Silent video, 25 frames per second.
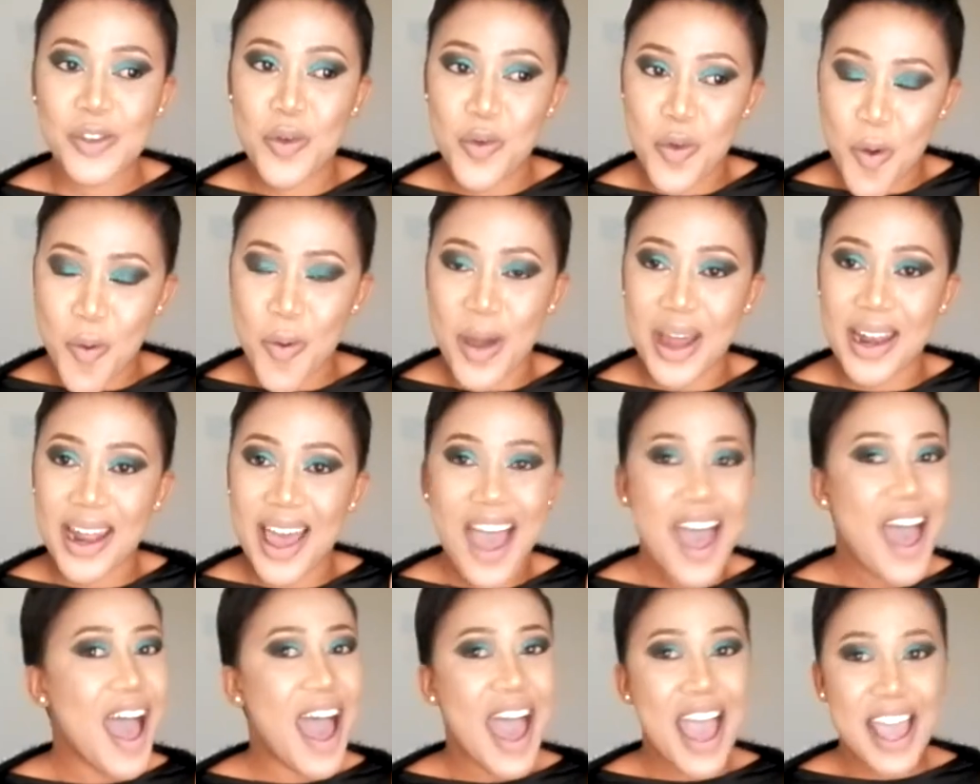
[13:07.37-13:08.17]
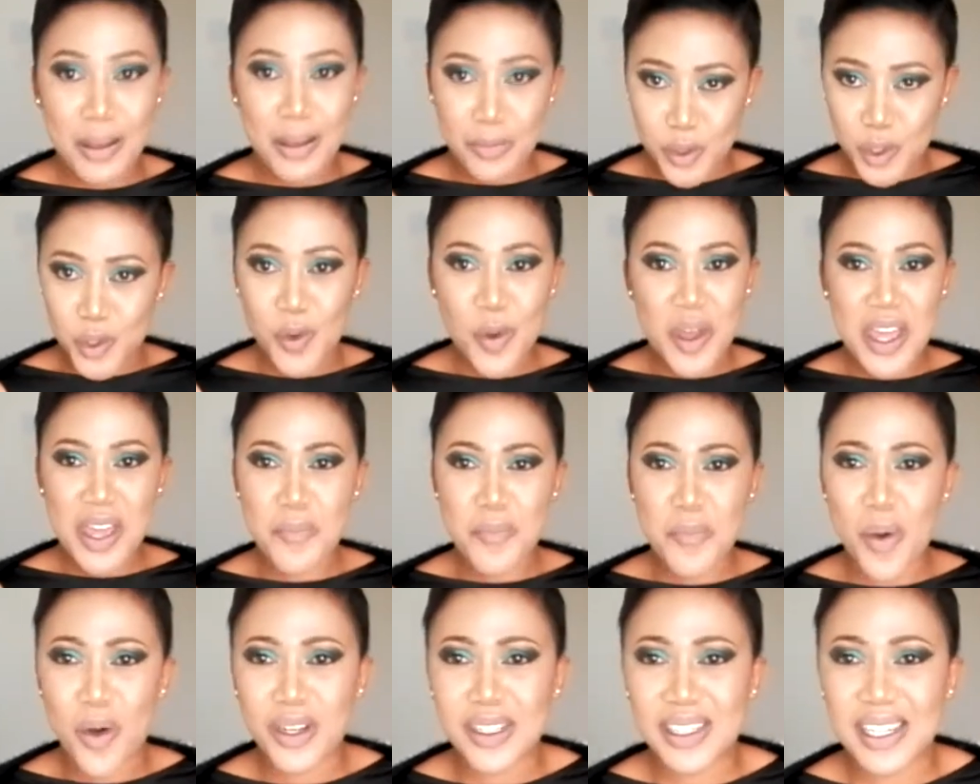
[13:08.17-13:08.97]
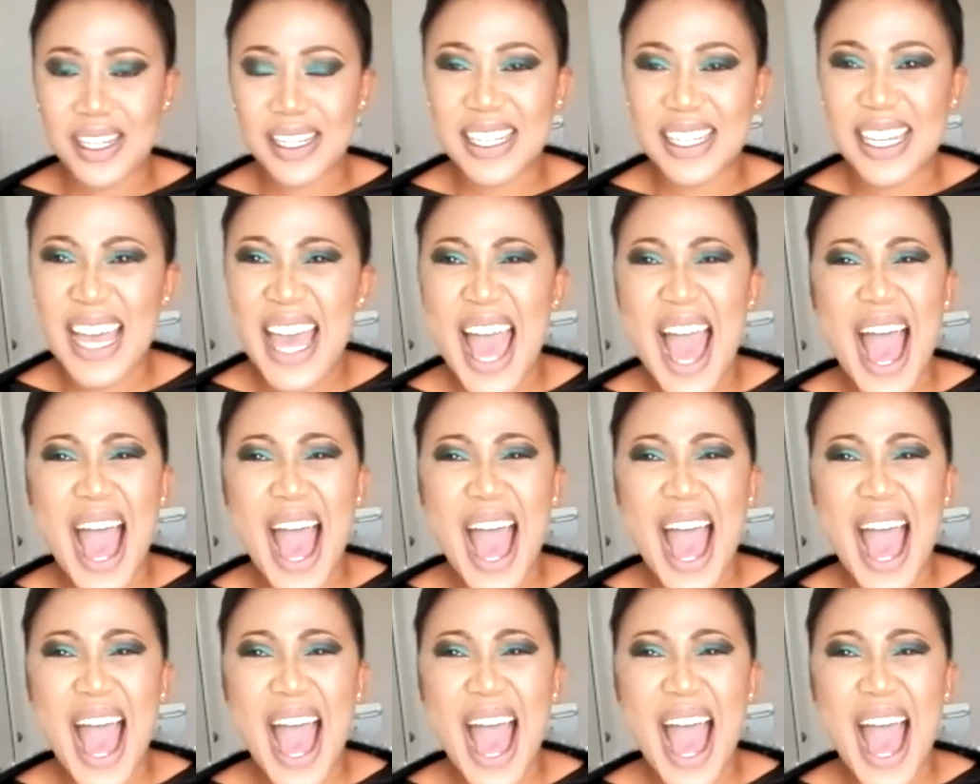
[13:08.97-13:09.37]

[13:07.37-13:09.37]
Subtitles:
you know what, I am so important.